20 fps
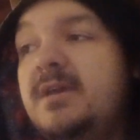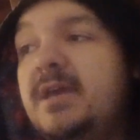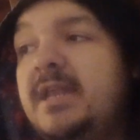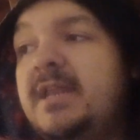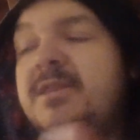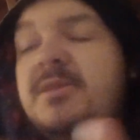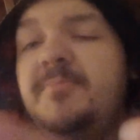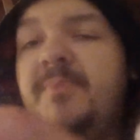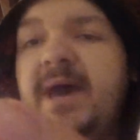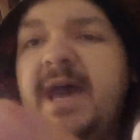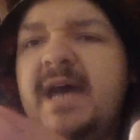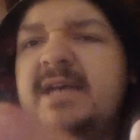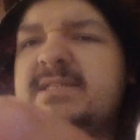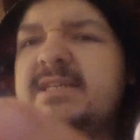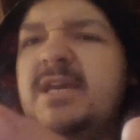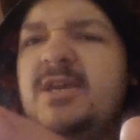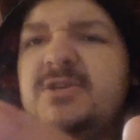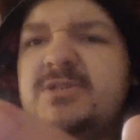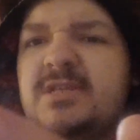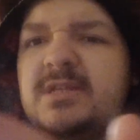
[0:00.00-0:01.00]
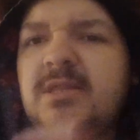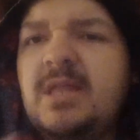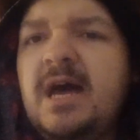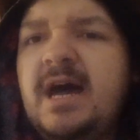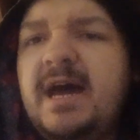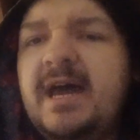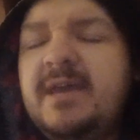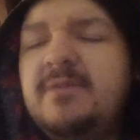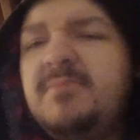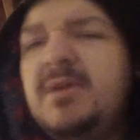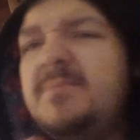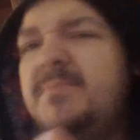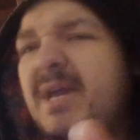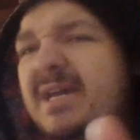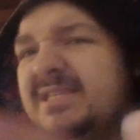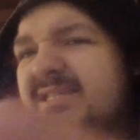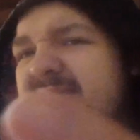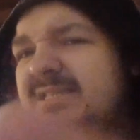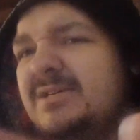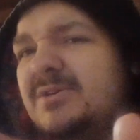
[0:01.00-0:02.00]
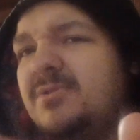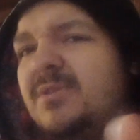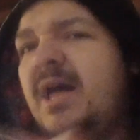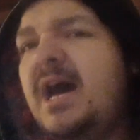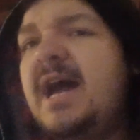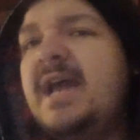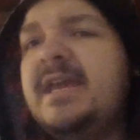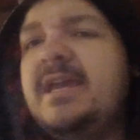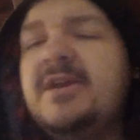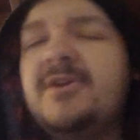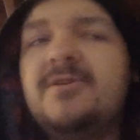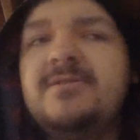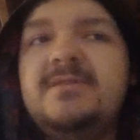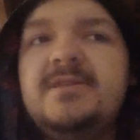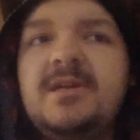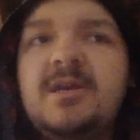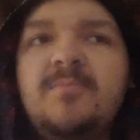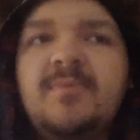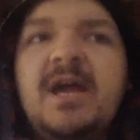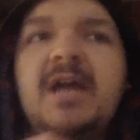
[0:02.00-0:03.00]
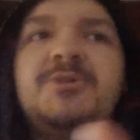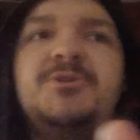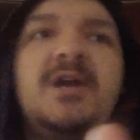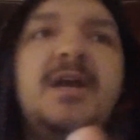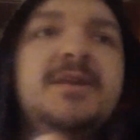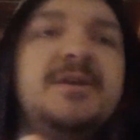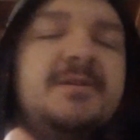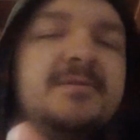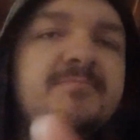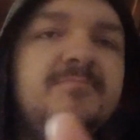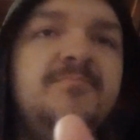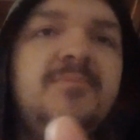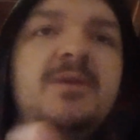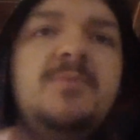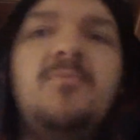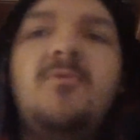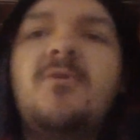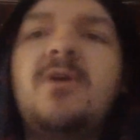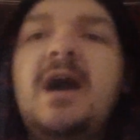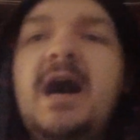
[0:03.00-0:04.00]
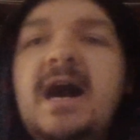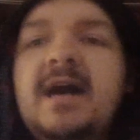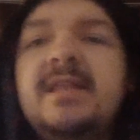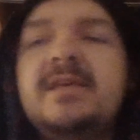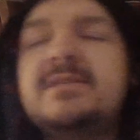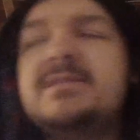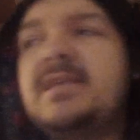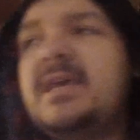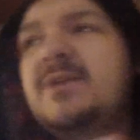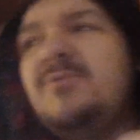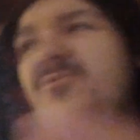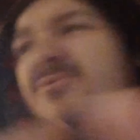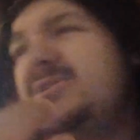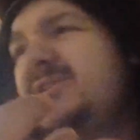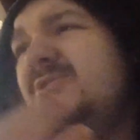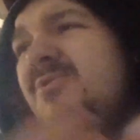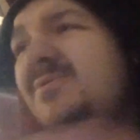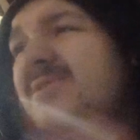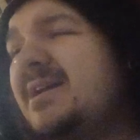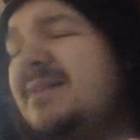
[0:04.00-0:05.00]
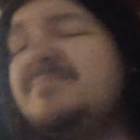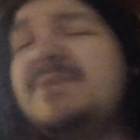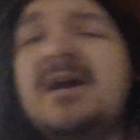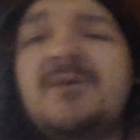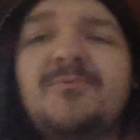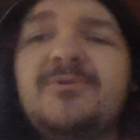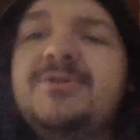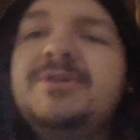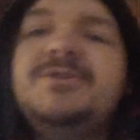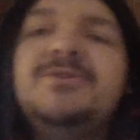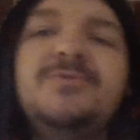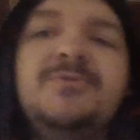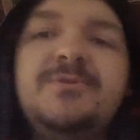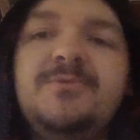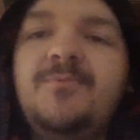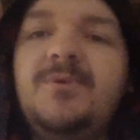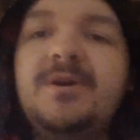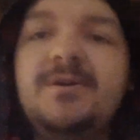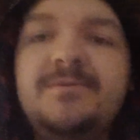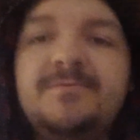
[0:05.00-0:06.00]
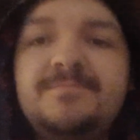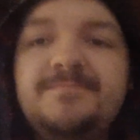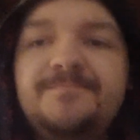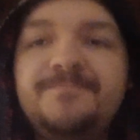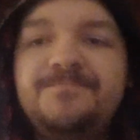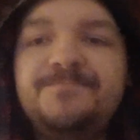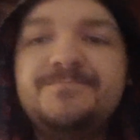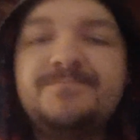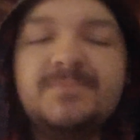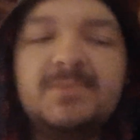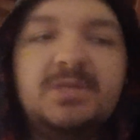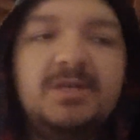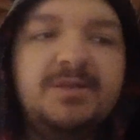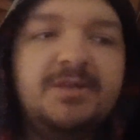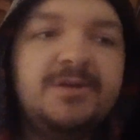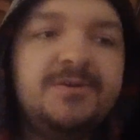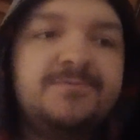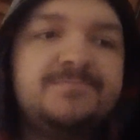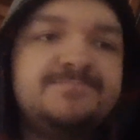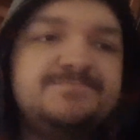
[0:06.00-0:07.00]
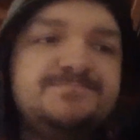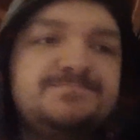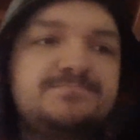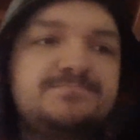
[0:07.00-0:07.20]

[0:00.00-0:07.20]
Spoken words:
And in the past, I used to lie. Maybe I still lie here and there, but I try to be more honest. Like, well, you know what? I'm not really doing well, you know?